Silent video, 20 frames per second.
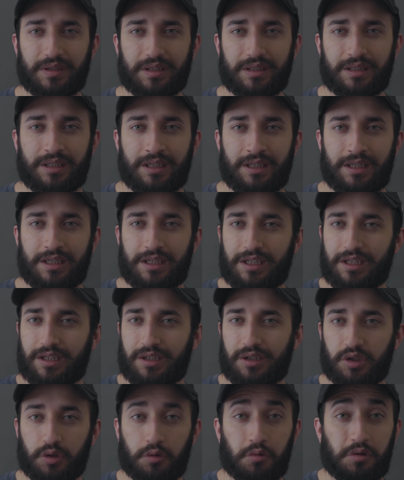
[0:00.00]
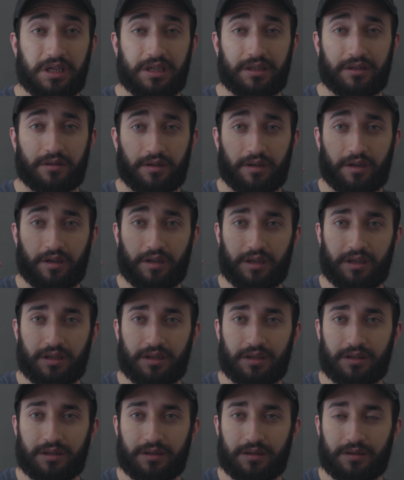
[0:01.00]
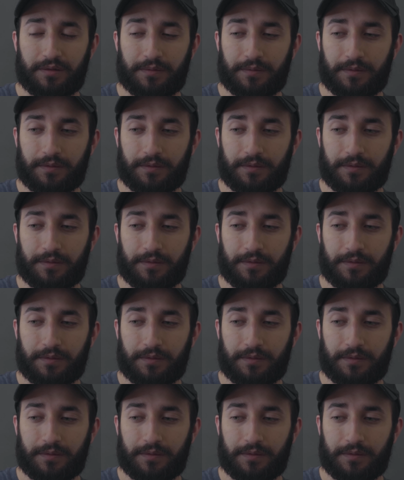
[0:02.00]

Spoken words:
it. You get a